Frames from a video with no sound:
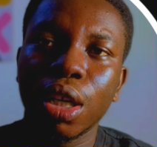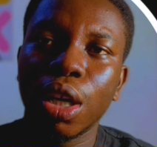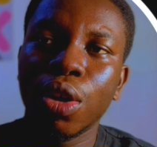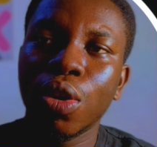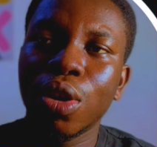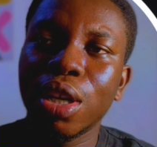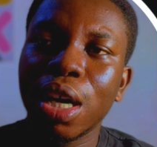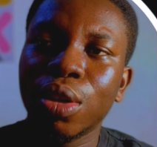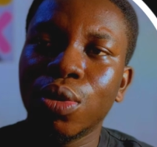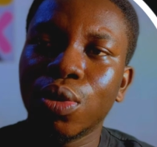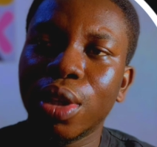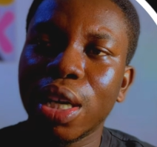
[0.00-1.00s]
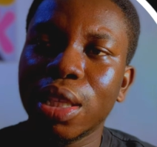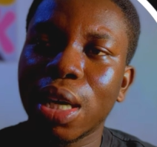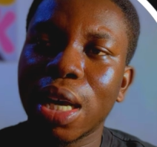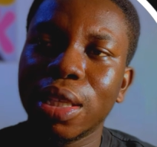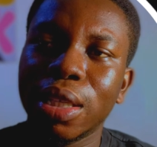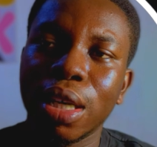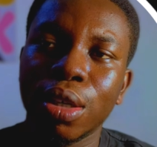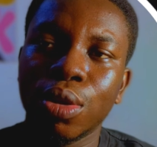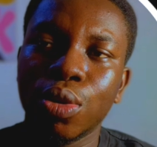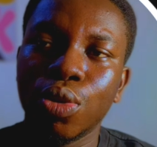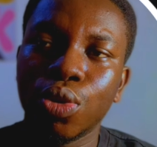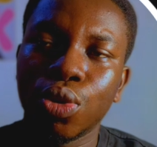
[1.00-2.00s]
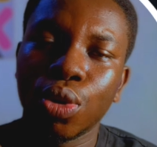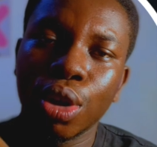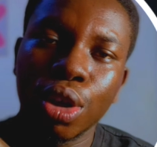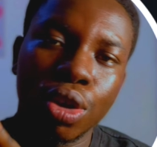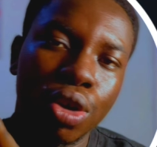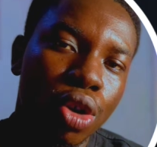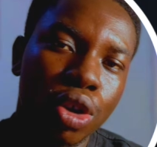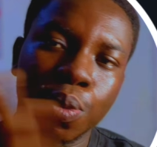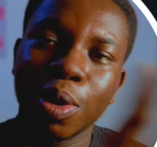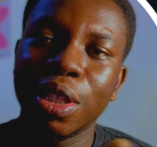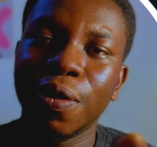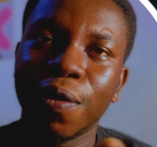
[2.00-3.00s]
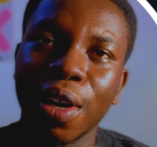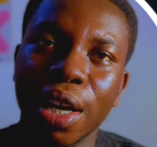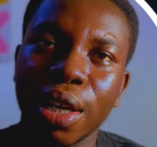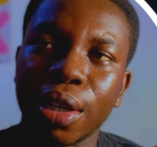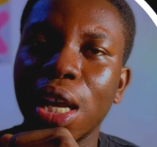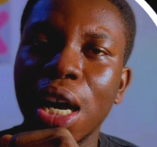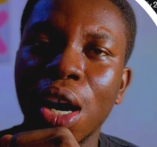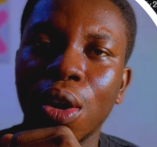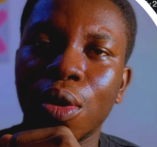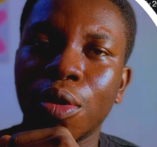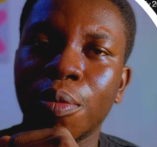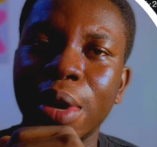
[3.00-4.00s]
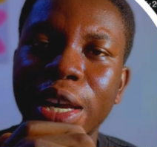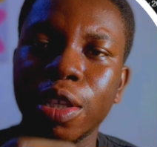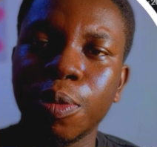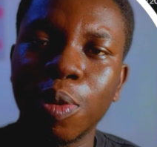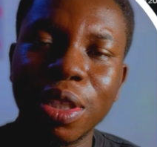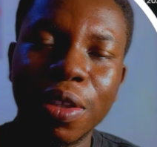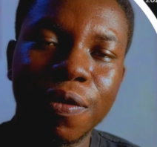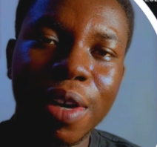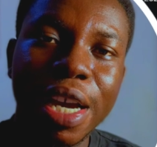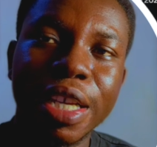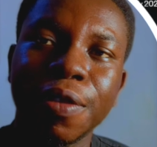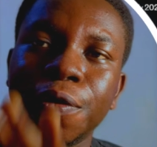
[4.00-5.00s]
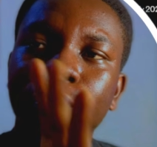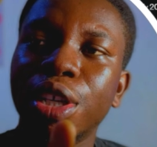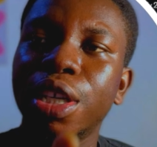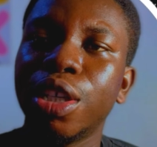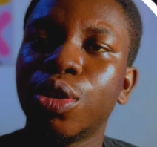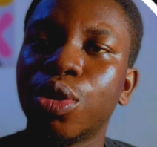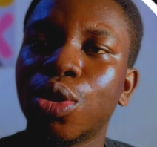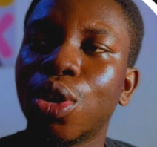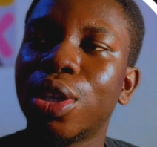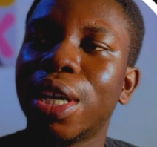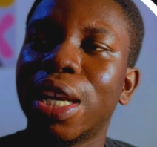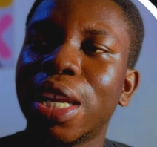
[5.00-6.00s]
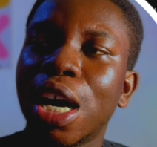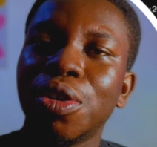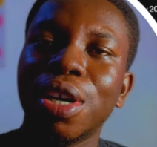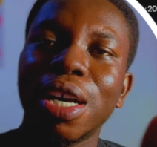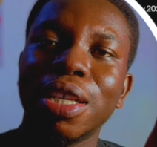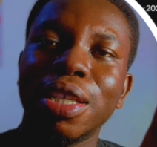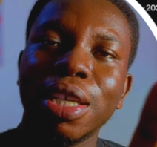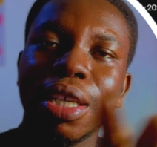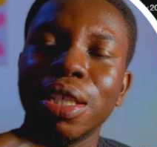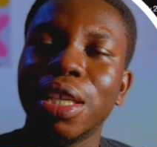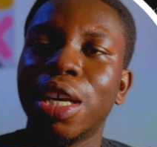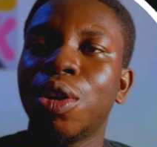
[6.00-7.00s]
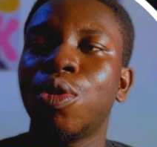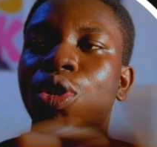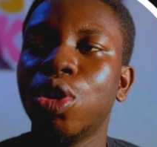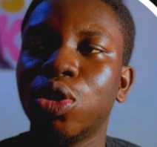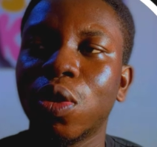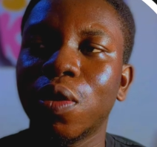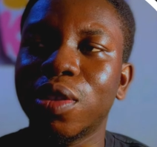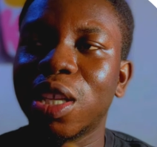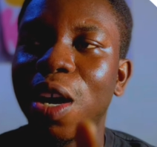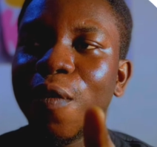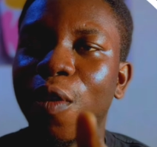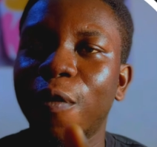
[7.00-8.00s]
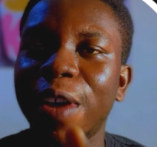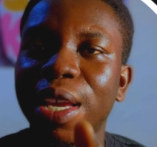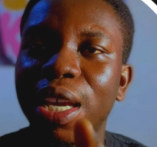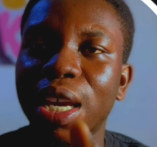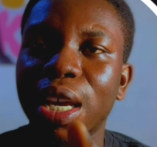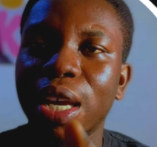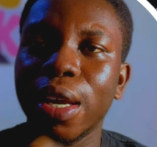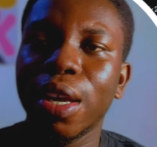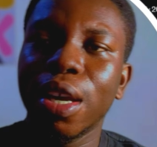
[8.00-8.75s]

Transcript: in order to get access to your Spotify. Now my Spotify is fully installed, and now you can see there are a whole lot of stuff over here.